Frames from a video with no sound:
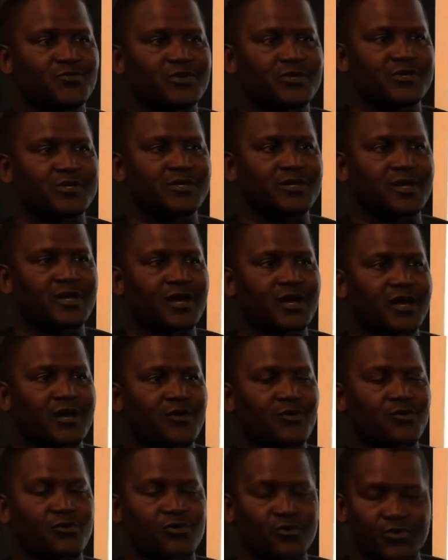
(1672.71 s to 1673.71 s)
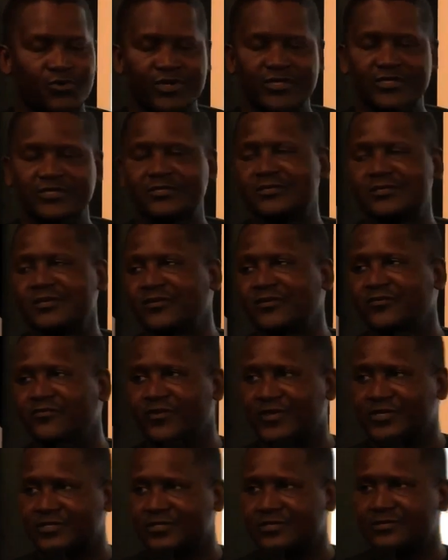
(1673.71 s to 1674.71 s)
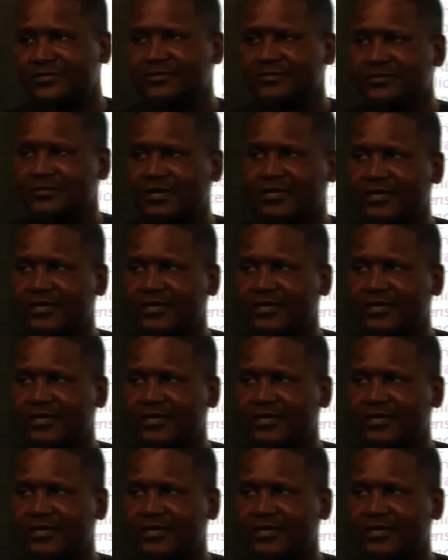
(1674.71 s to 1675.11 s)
we are always investing.